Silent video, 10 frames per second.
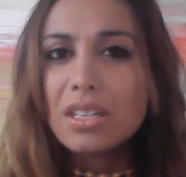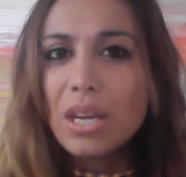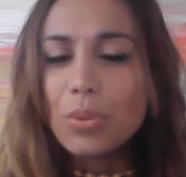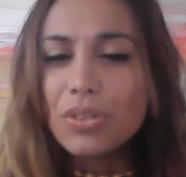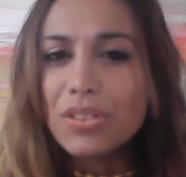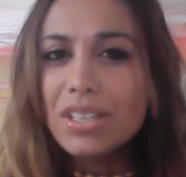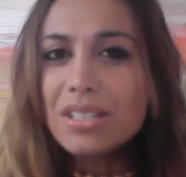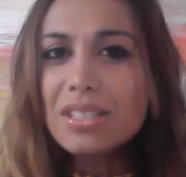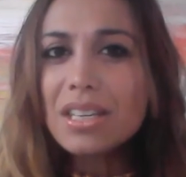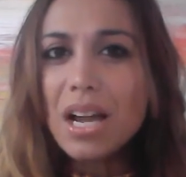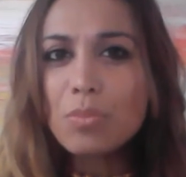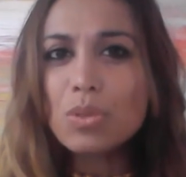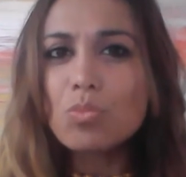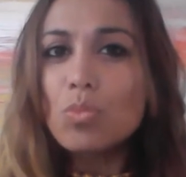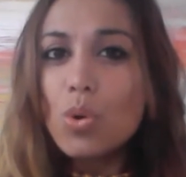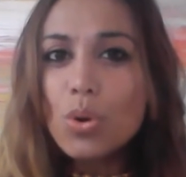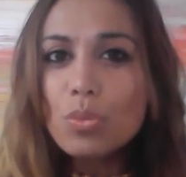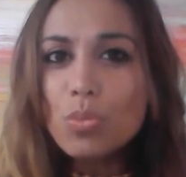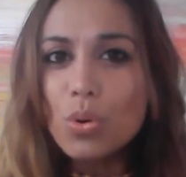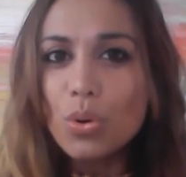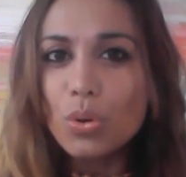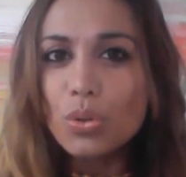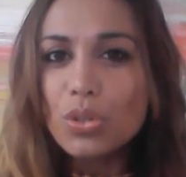Now, when this comes more and more